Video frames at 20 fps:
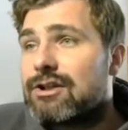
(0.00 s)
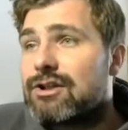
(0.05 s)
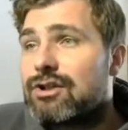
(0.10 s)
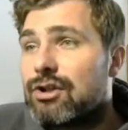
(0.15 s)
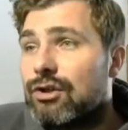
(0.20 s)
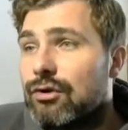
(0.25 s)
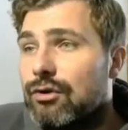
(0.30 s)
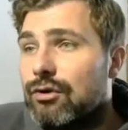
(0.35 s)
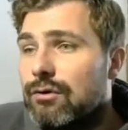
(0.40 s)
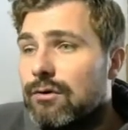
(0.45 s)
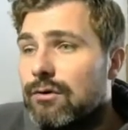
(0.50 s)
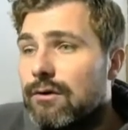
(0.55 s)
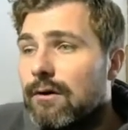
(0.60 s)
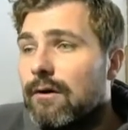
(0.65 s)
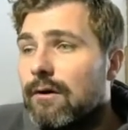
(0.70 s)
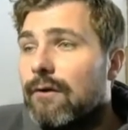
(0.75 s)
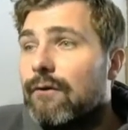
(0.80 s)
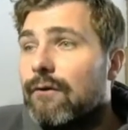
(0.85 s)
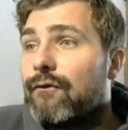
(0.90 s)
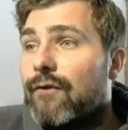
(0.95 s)
to
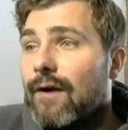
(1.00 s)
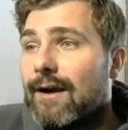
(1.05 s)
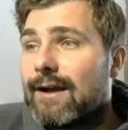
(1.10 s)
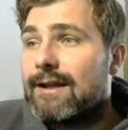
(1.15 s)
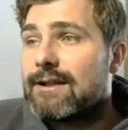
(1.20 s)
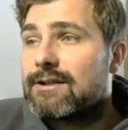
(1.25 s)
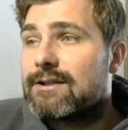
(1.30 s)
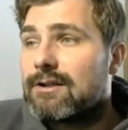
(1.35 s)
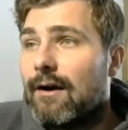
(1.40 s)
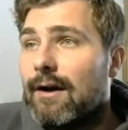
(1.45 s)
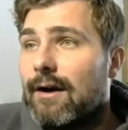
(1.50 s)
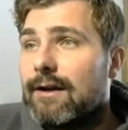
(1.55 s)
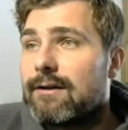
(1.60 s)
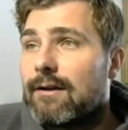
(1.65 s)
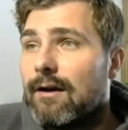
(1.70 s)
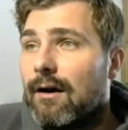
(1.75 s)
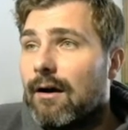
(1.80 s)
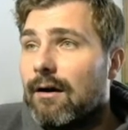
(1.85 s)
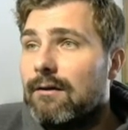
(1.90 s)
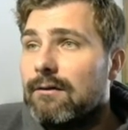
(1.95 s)
Frecky
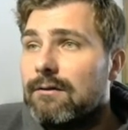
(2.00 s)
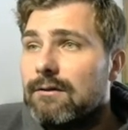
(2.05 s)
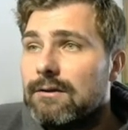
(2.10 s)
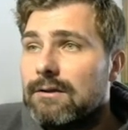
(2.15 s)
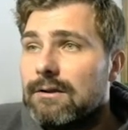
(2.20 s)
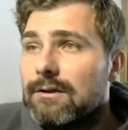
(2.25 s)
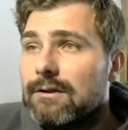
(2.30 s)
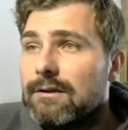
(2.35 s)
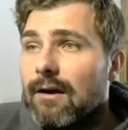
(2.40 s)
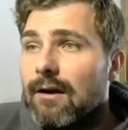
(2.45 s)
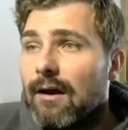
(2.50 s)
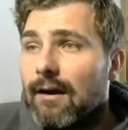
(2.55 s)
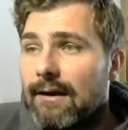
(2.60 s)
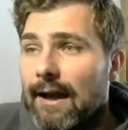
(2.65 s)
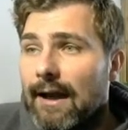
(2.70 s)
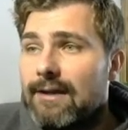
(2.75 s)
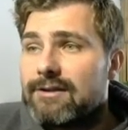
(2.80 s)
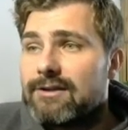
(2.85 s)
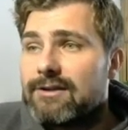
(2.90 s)
Sidecar. Okay, so